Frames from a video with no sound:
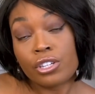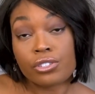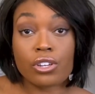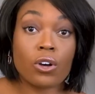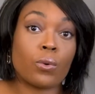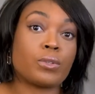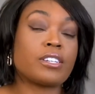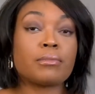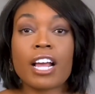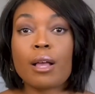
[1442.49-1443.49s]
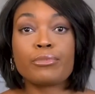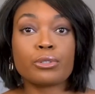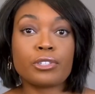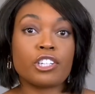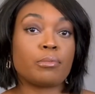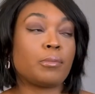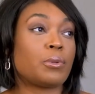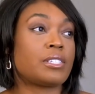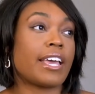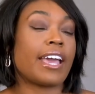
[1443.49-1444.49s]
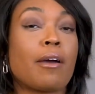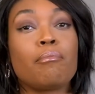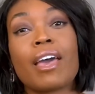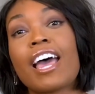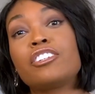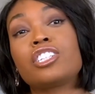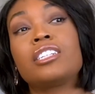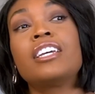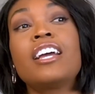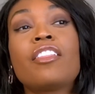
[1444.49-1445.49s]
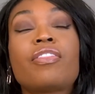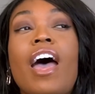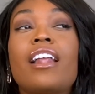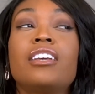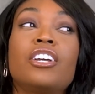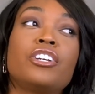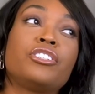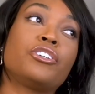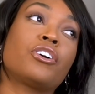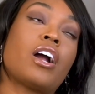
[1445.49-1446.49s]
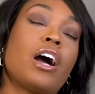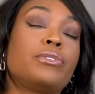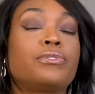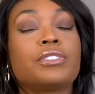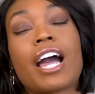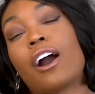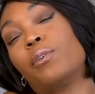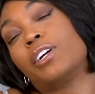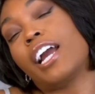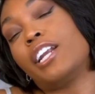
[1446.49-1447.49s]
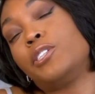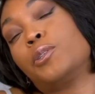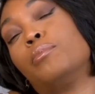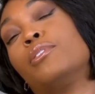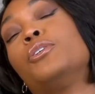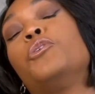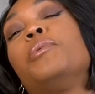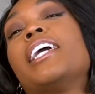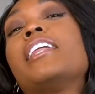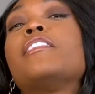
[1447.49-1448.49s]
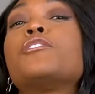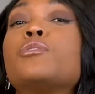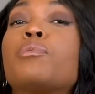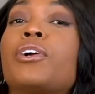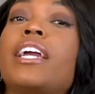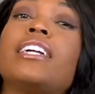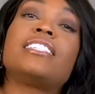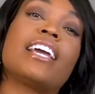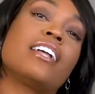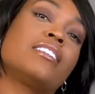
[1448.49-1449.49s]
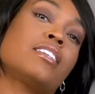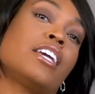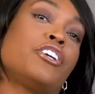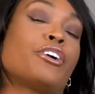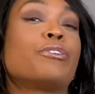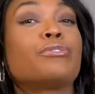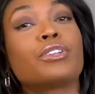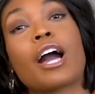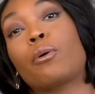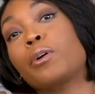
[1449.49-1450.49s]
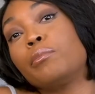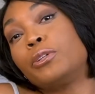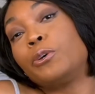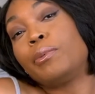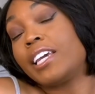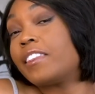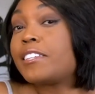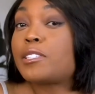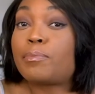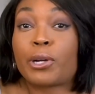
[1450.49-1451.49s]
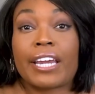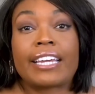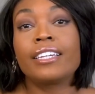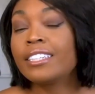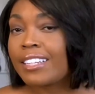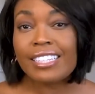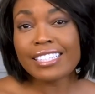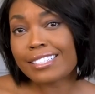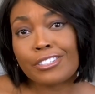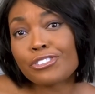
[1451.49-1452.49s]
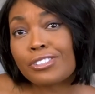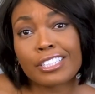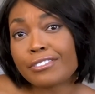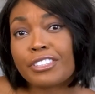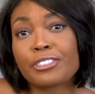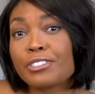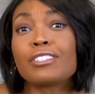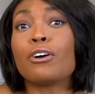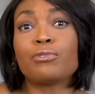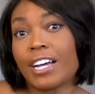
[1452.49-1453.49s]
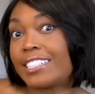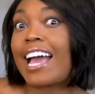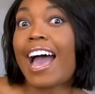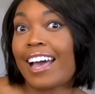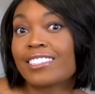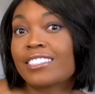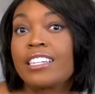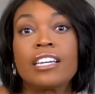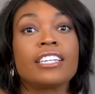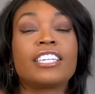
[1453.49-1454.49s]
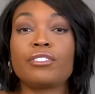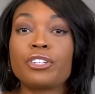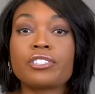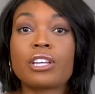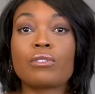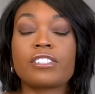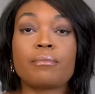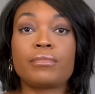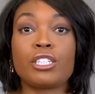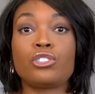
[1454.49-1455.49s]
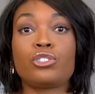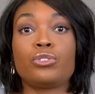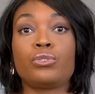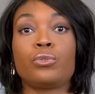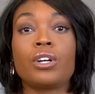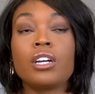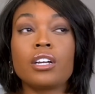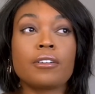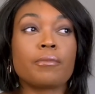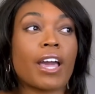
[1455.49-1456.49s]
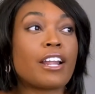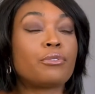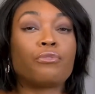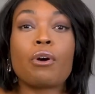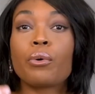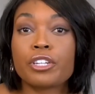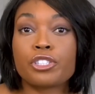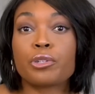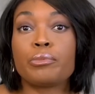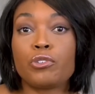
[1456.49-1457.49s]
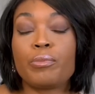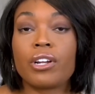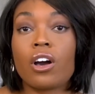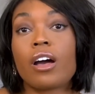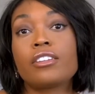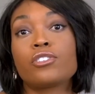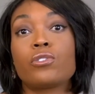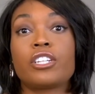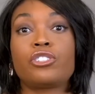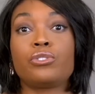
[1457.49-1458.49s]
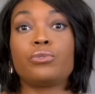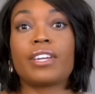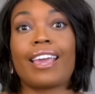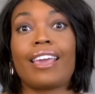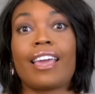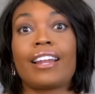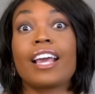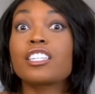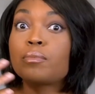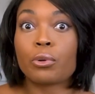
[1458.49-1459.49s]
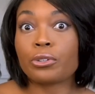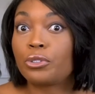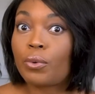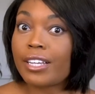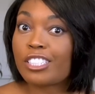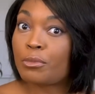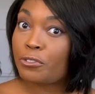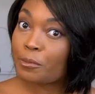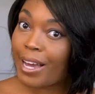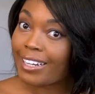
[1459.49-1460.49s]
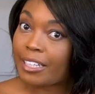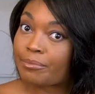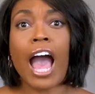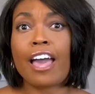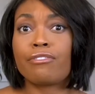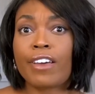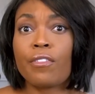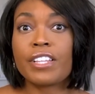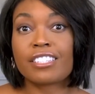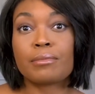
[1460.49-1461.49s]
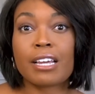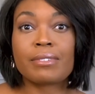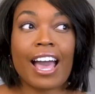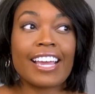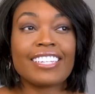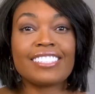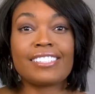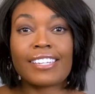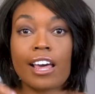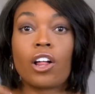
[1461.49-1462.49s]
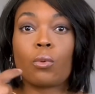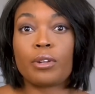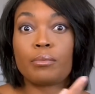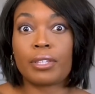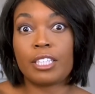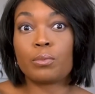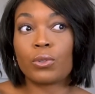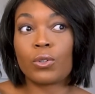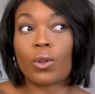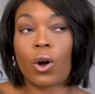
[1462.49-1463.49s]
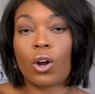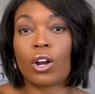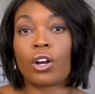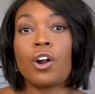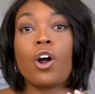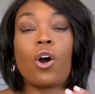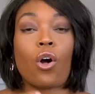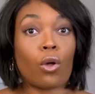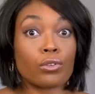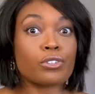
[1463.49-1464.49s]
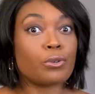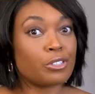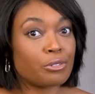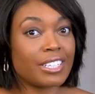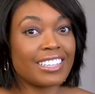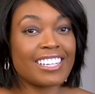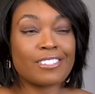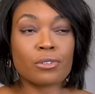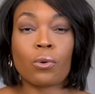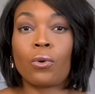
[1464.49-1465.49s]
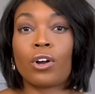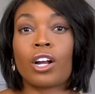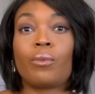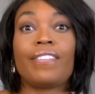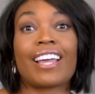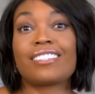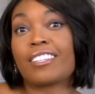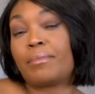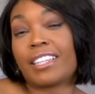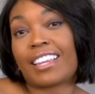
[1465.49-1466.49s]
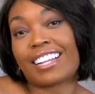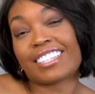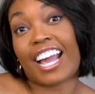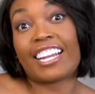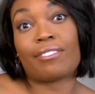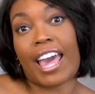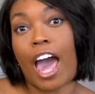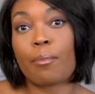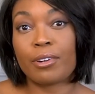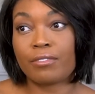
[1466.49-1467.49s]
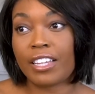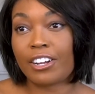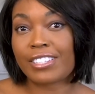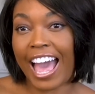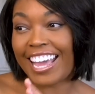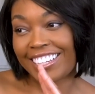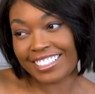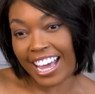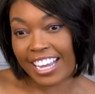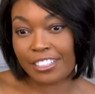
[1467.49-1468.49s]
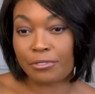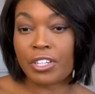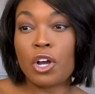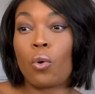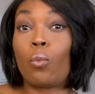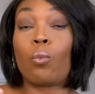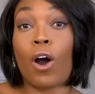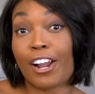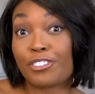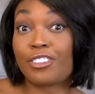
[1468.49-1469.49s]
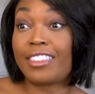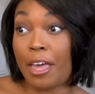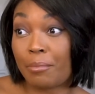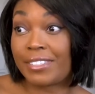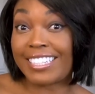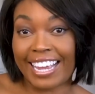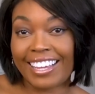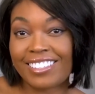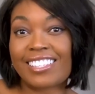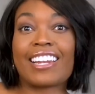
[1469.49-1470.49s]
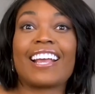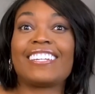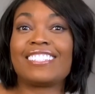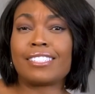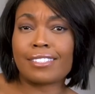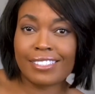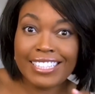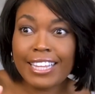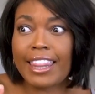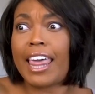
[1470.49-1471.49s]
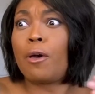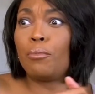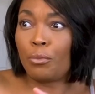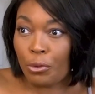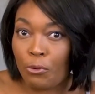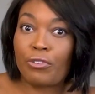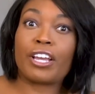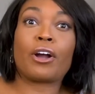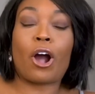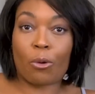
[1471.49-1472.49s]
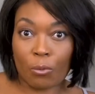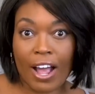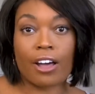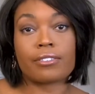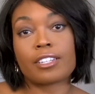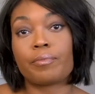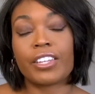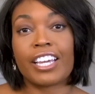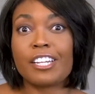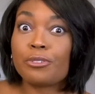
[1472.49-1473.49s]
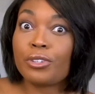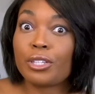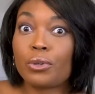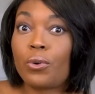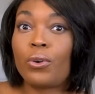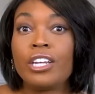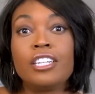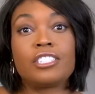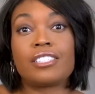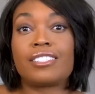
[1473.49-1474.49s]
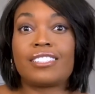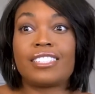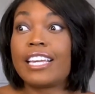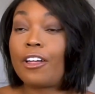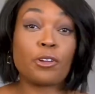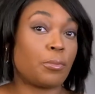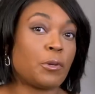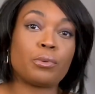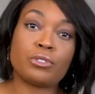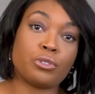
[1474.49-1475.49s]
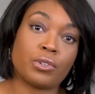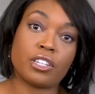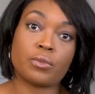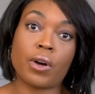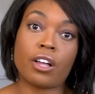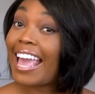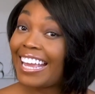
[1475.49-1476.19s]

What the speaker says: So sometimes you'll hear people say, imagine that you're a flower and you're blooming in the spring. Dance like you're a flower blooming in the spring. That's essentially giving yourself a task, giving yourself something to kind of focus your movement on so that you can explore new ways to move your body. I found that sometimes I can tell when people are also doing this, or when that's something that's kind of a habit of theirs, I can kind of watch them dance and I can see them moving around something. And it's really cool to see other people do it as well.